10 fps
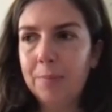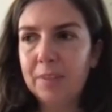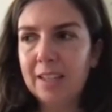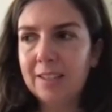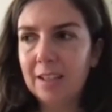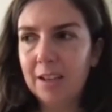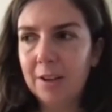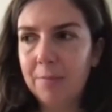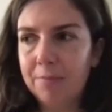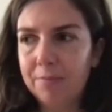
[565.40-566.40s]
it's
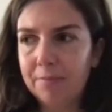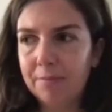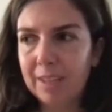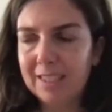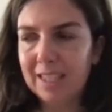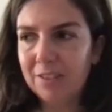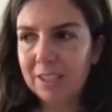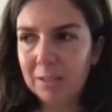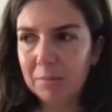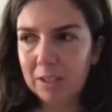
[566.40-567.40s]

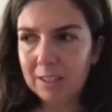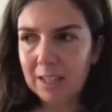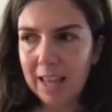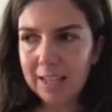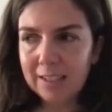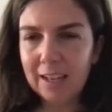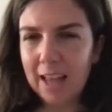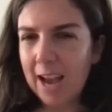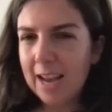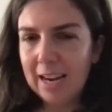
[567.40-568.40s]
17 minutes length, and
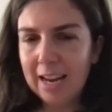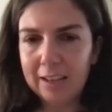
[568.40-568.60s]
I had